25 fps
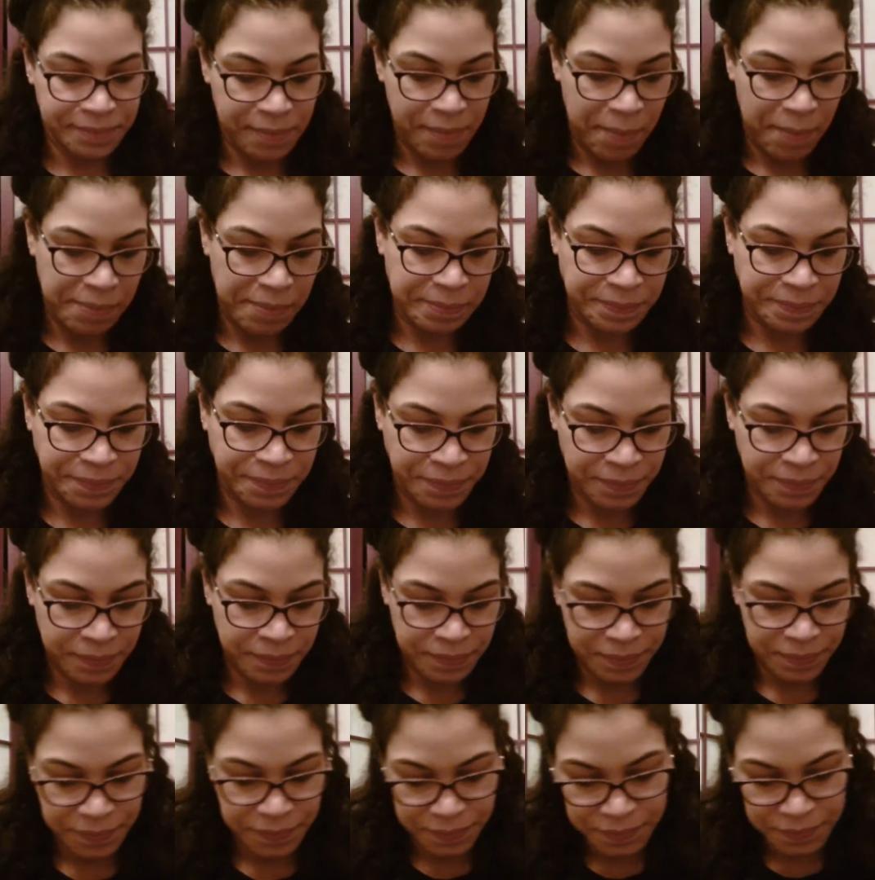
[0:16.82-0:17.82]

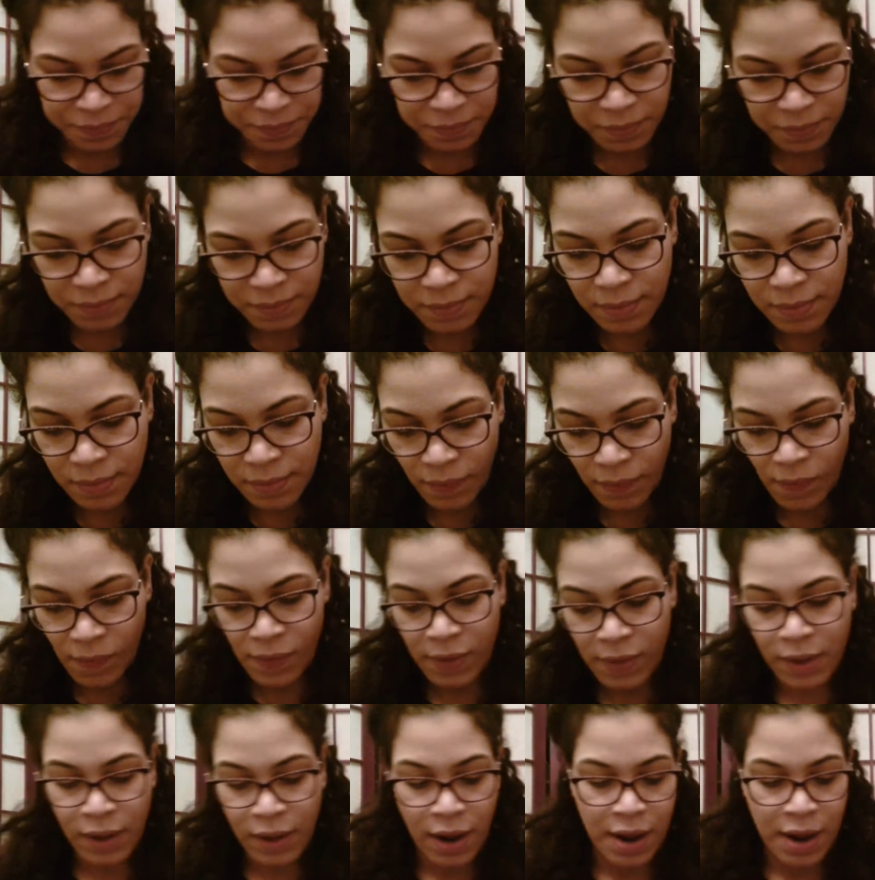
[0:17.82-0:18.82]

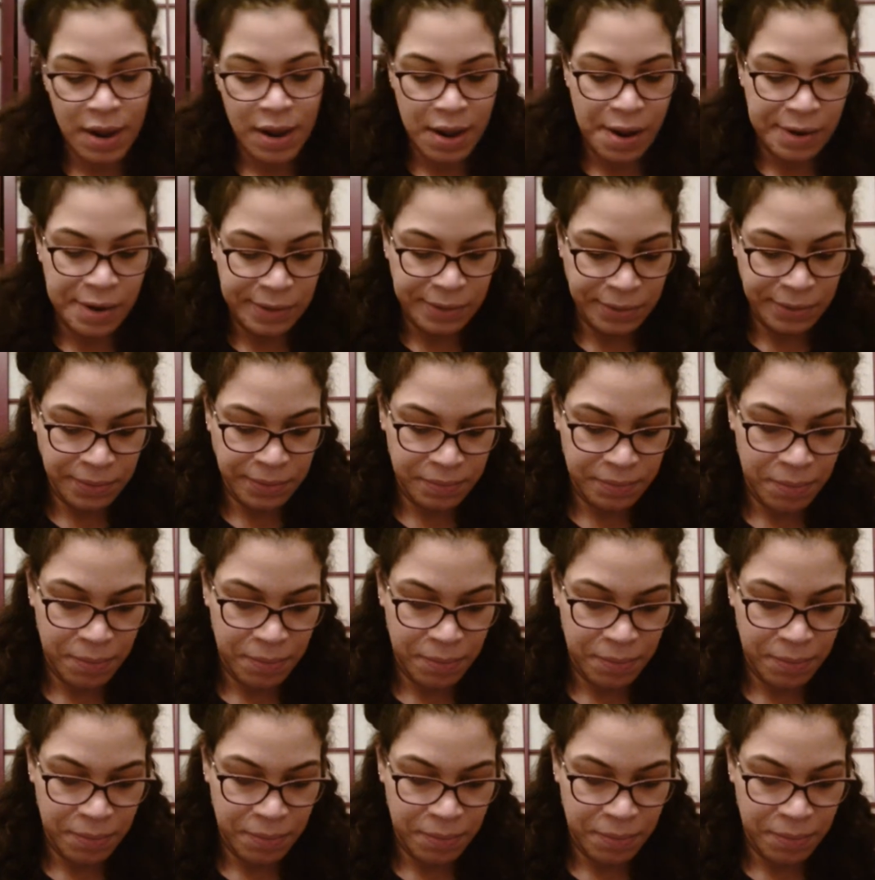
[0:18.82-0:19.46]
[no speech]